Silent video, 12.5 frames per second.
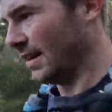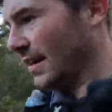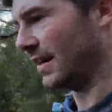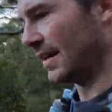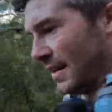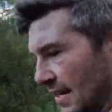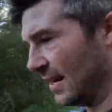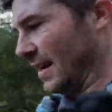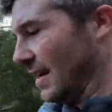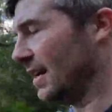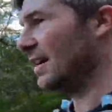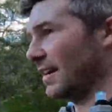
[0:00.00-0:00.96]
and it's
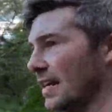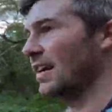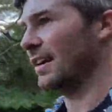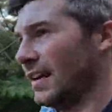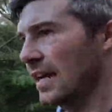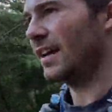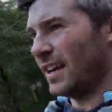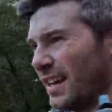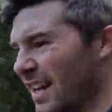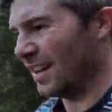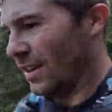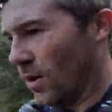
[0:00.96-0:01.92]
quite a lot more rugged
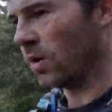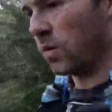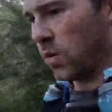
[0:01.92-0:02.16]
as well,